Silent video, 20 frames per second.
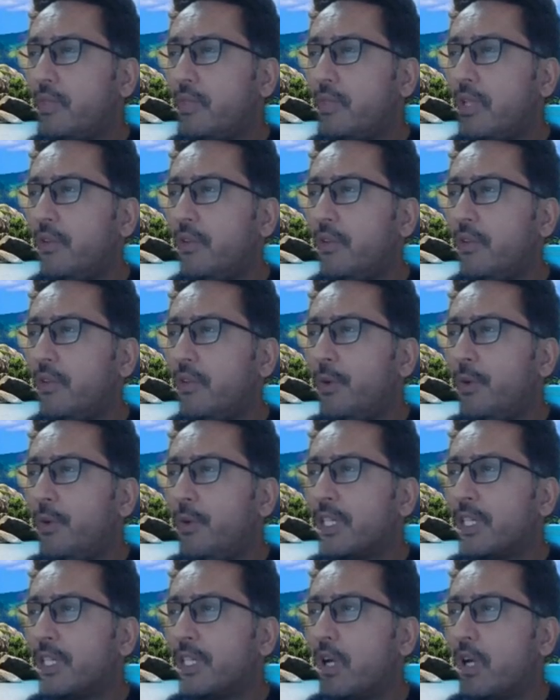for budget
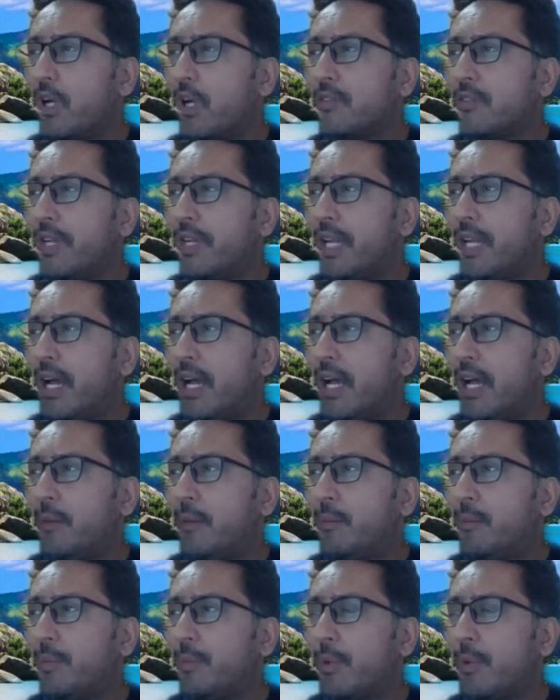constraint, I'm
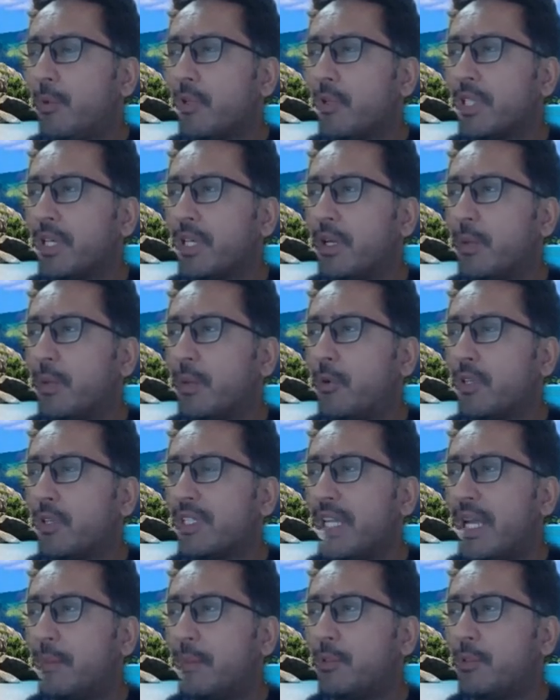proposing a report
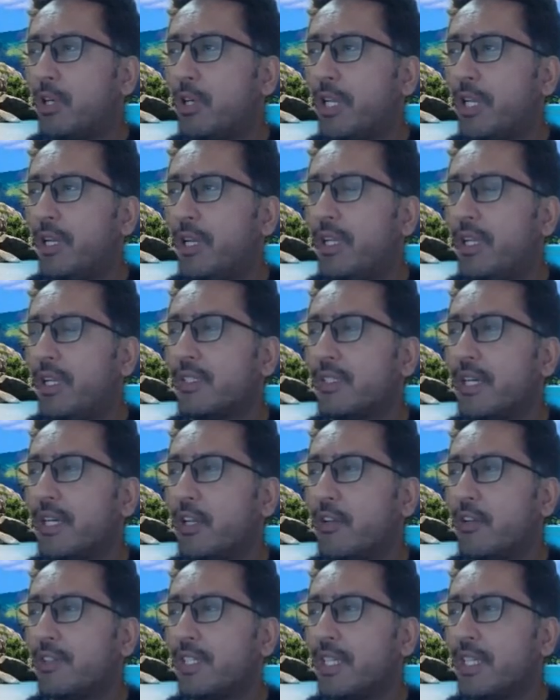snapshot here instead
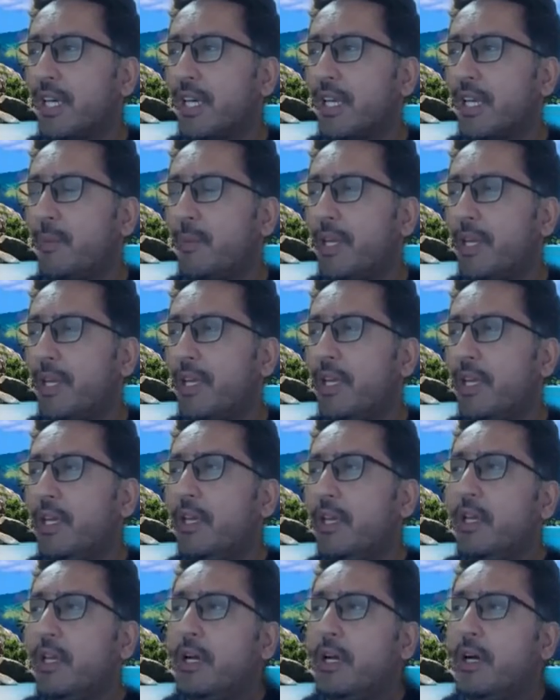of CRMA.
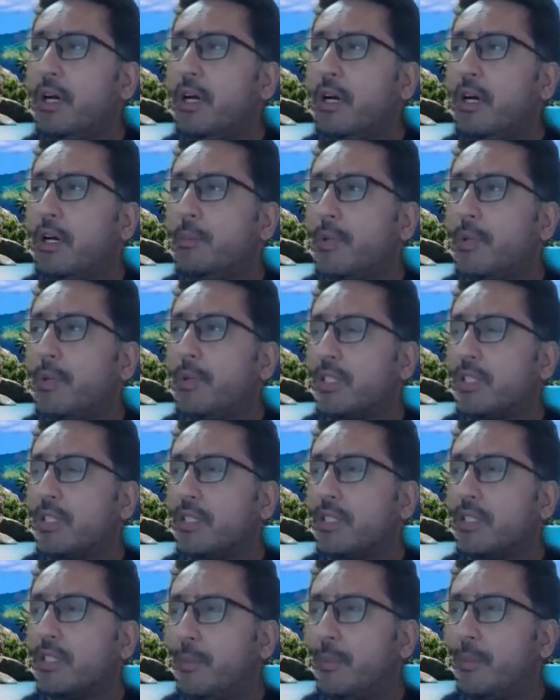Because
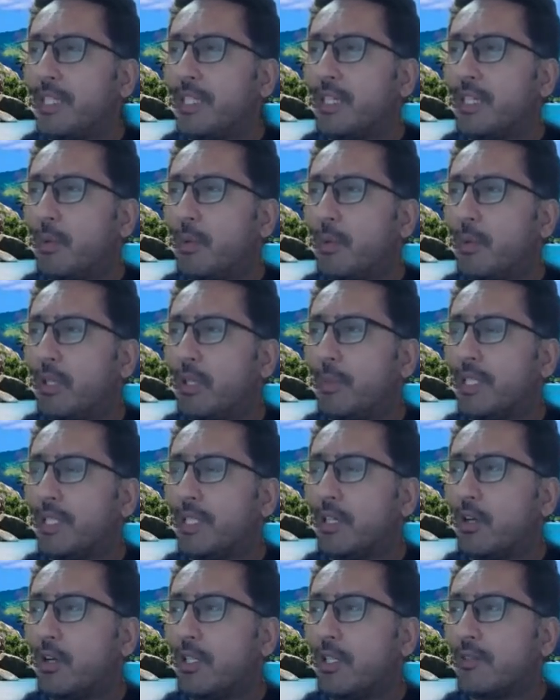they mentioned about the
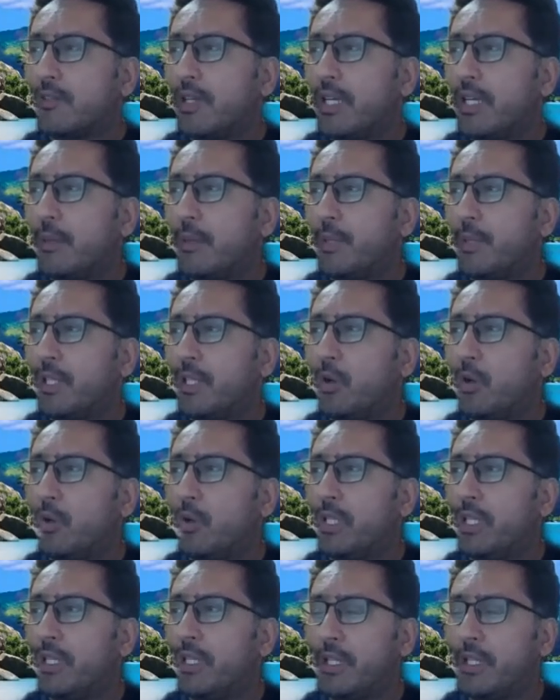budget constraint, but the
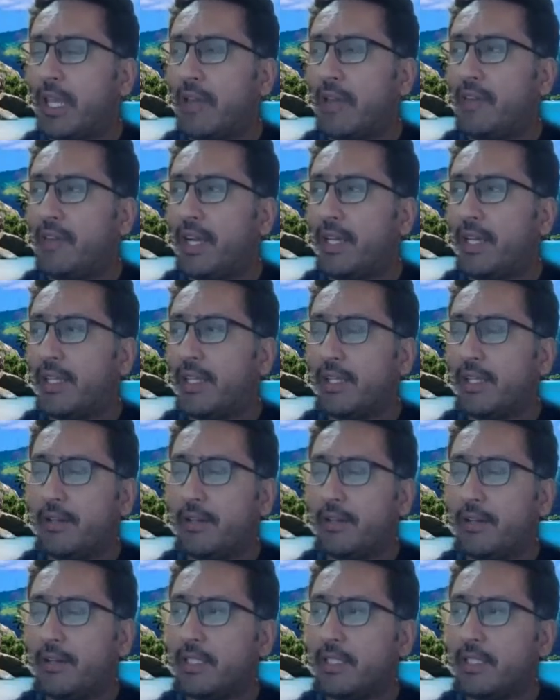only caveat here
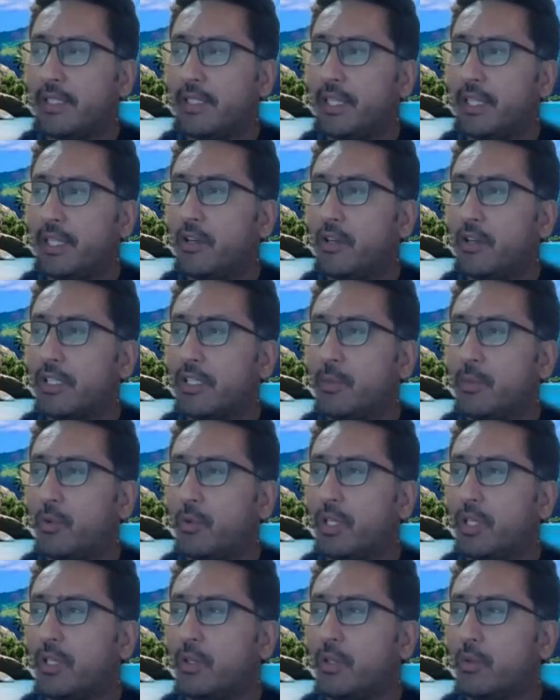is that they cannot see more
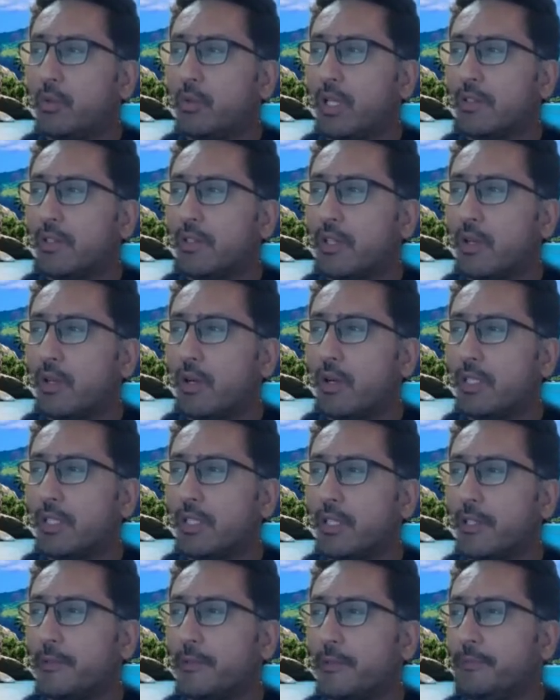than 2,000 records here.